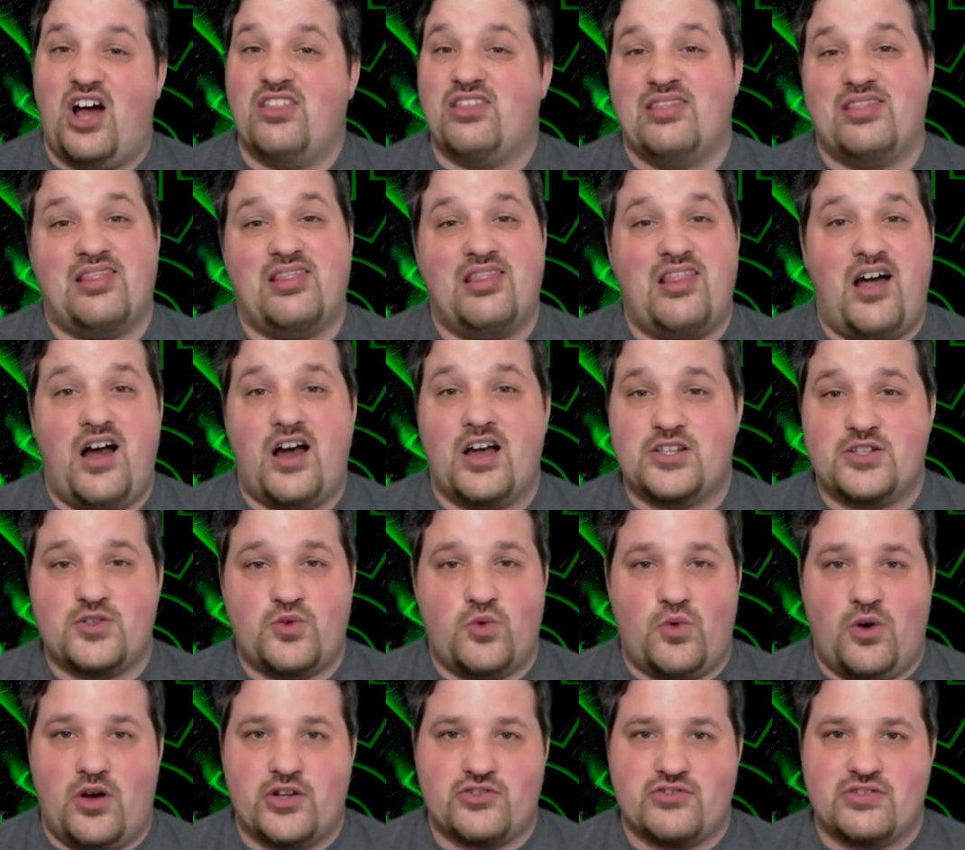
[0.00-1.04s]
unlock
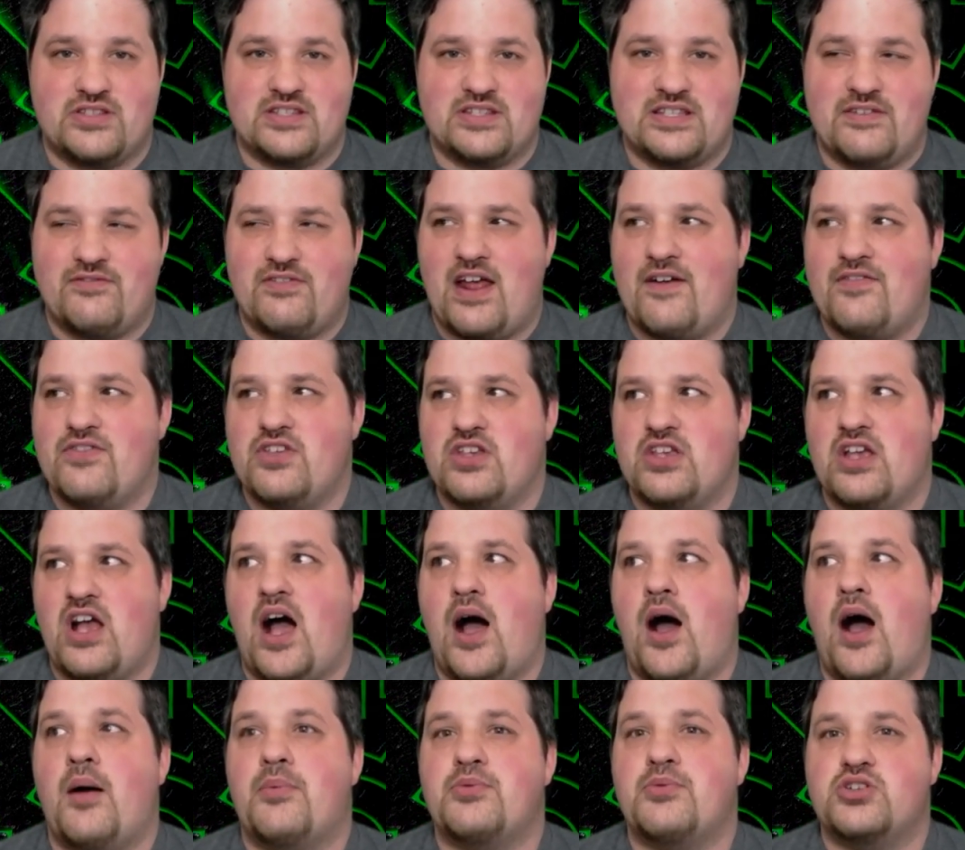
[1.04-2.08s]
squadrons and even have the
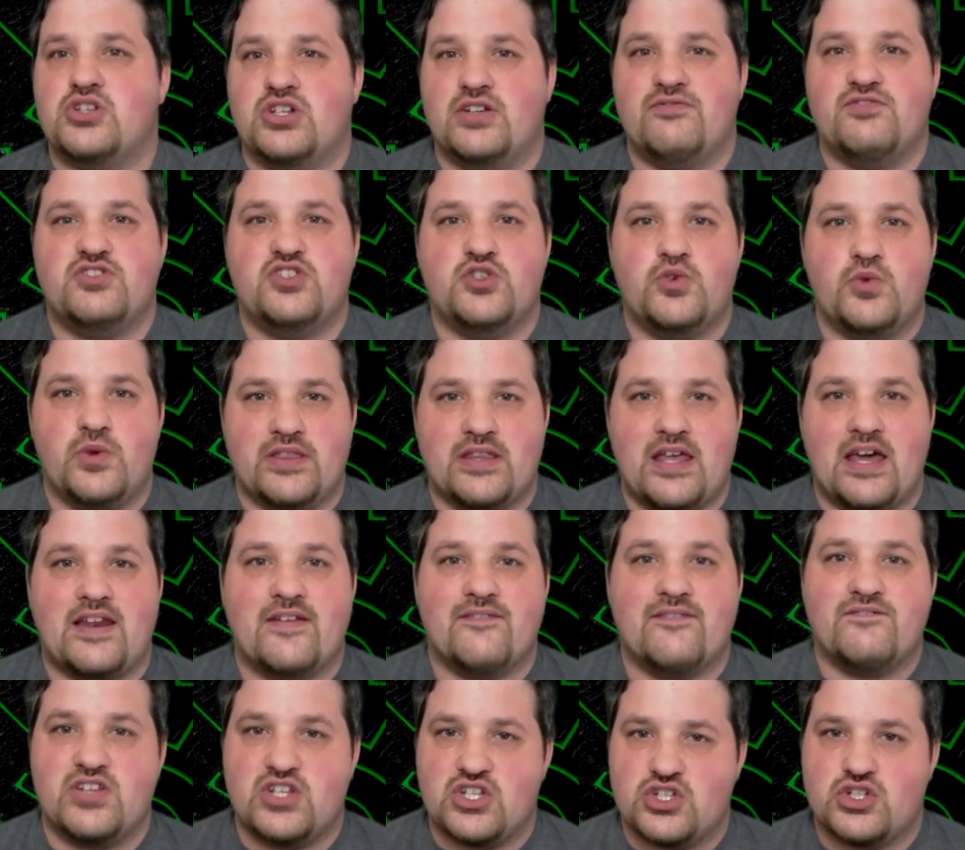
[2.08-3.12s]
option of doing
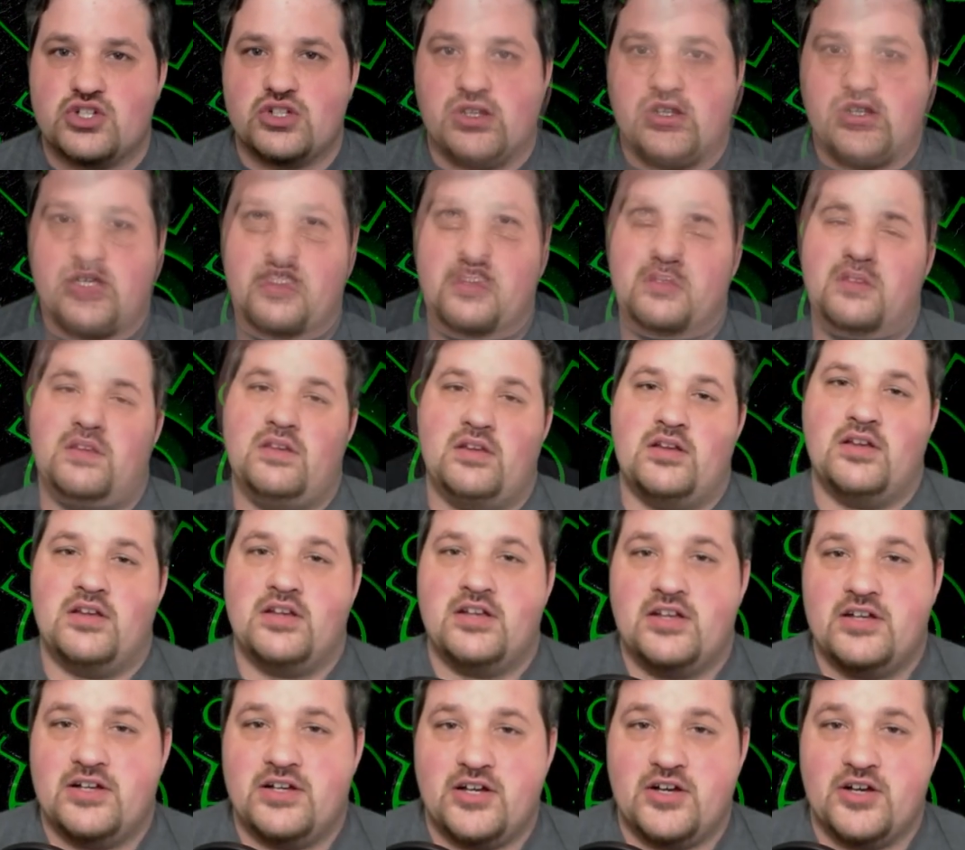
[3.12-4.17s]
that eventually.
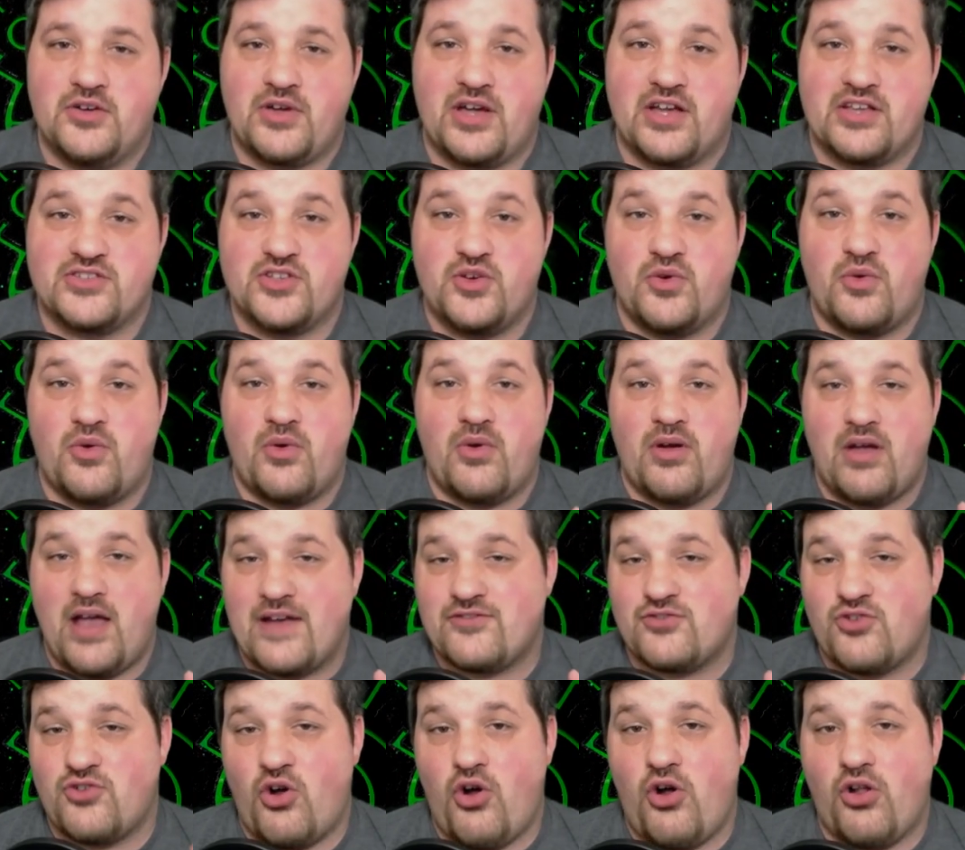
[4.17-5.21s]
Okay, so
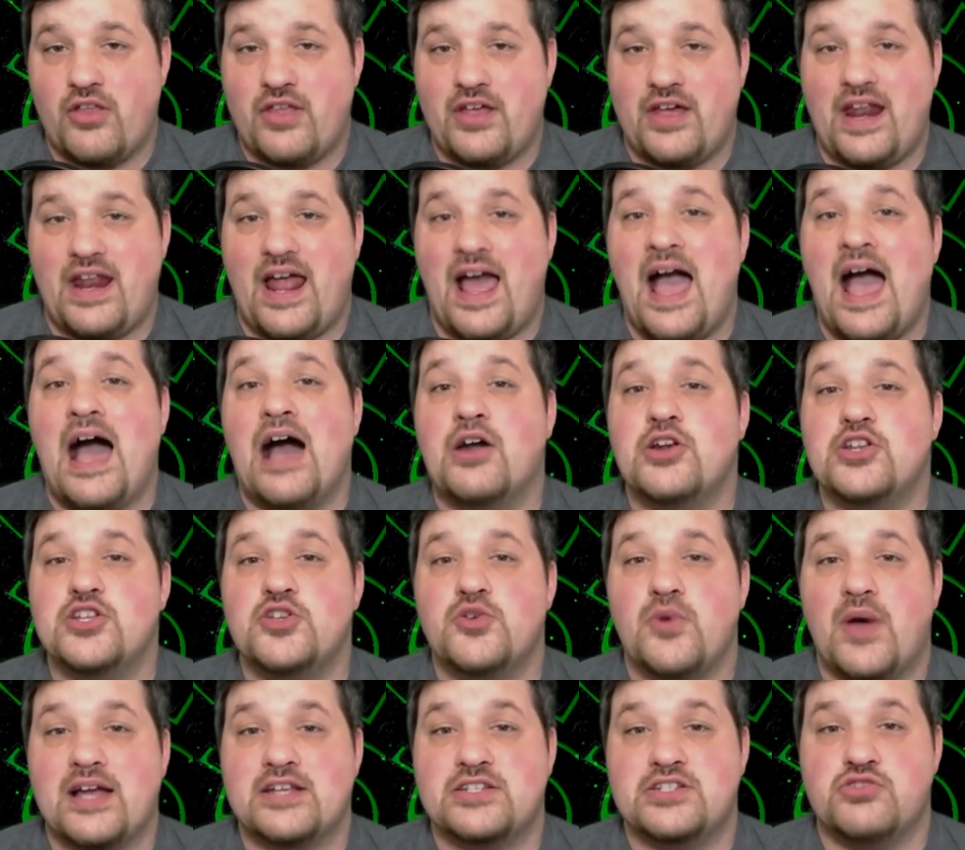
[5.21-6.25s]
after all of that, how do
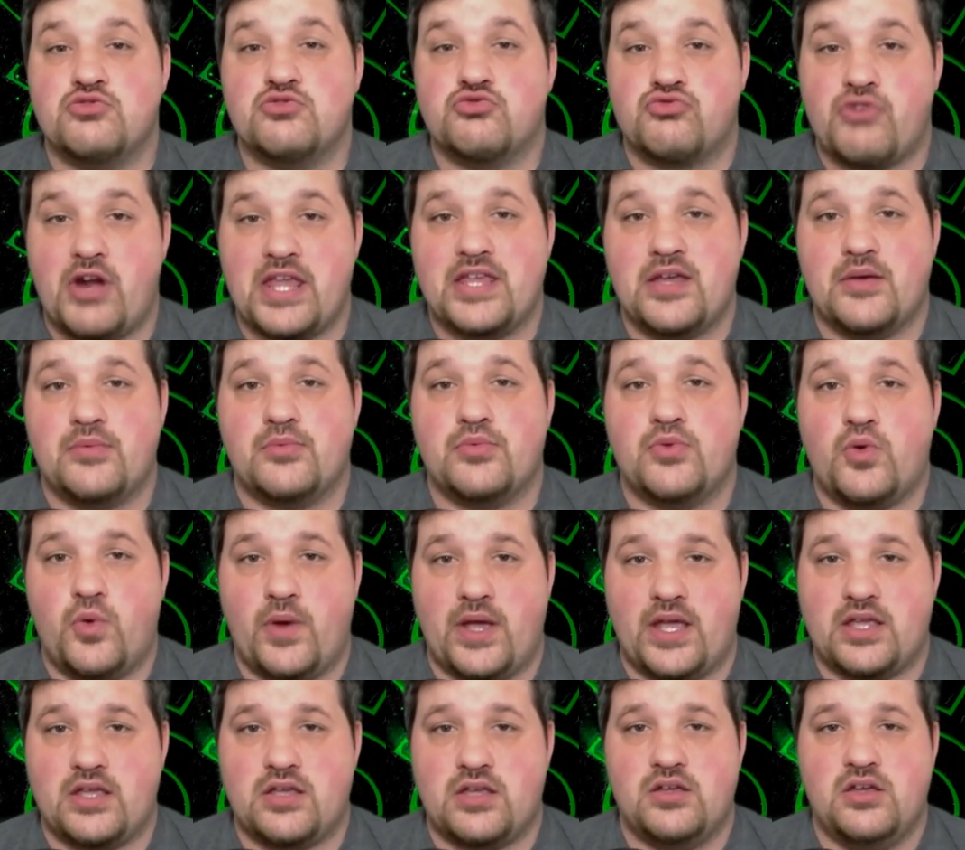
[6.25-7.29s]
you actually rank up
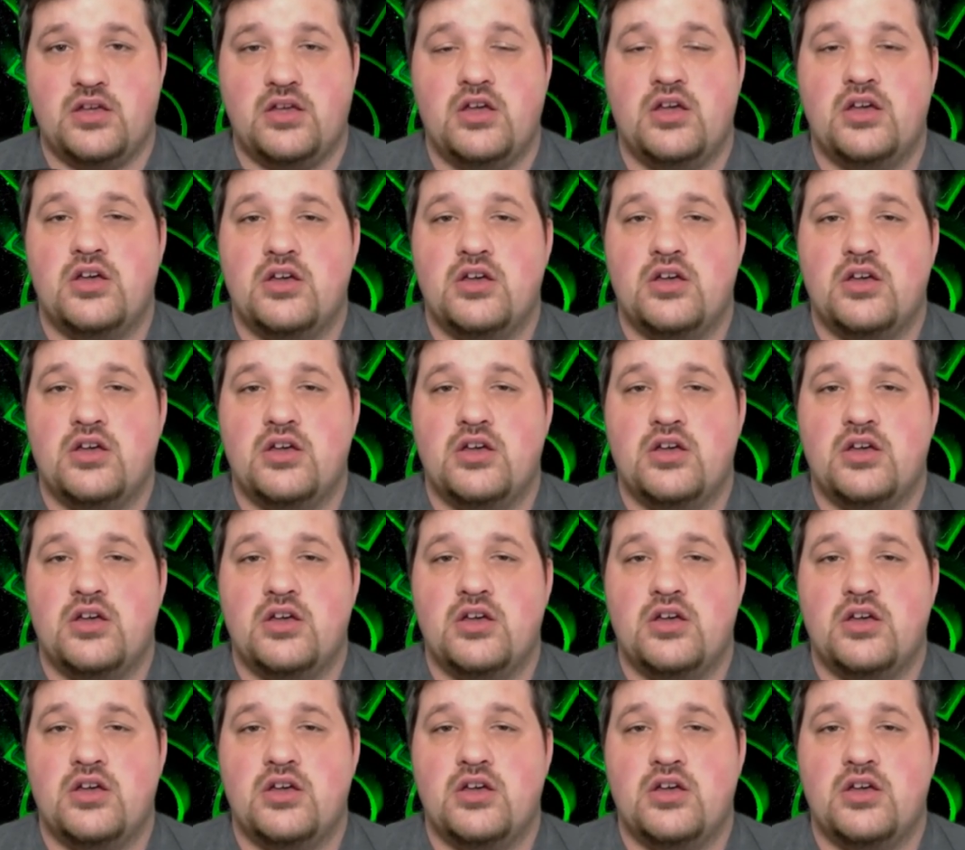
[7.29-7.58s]
quick?